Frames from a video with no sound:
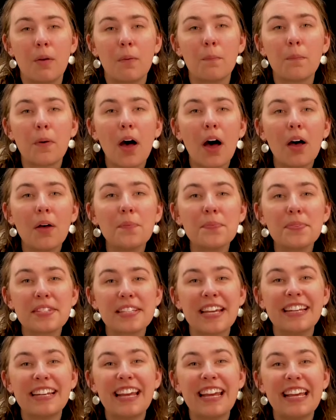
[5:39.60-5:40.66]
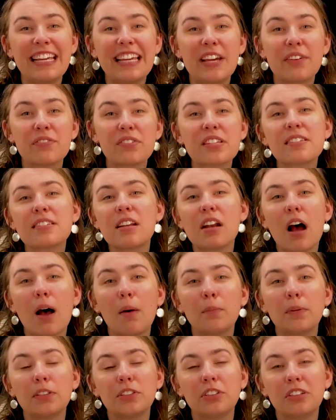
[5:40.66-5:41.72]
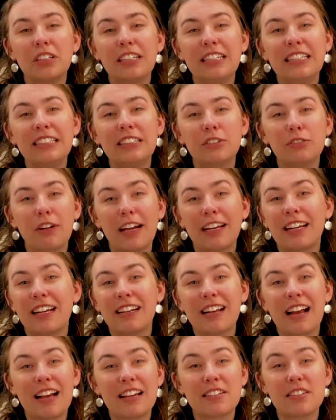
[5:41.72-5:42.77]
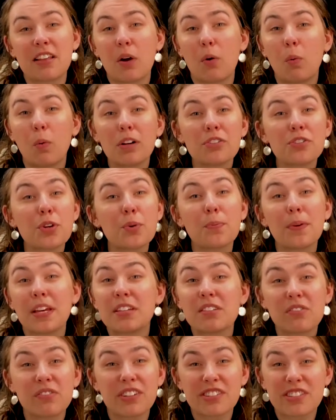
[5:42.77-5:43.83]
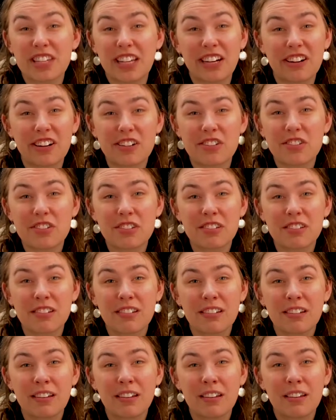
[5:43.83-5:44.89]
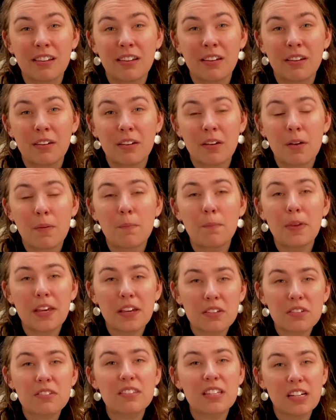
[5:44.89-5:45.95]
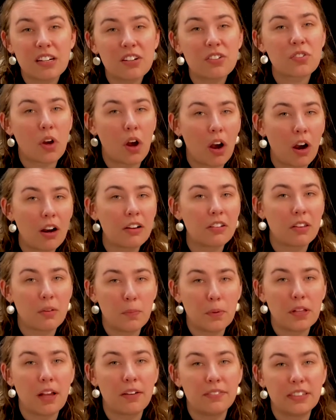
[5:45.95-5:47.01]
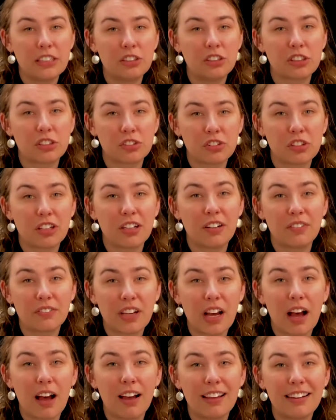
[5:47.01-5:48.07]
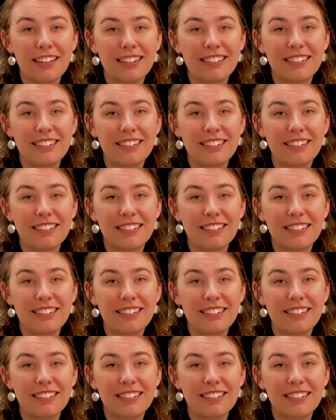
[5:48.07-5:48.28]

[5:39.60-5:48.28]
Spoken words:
Palm Sunday gives us an opportunity to recognize that worship is for sinners, because sinners are the beloved children of God.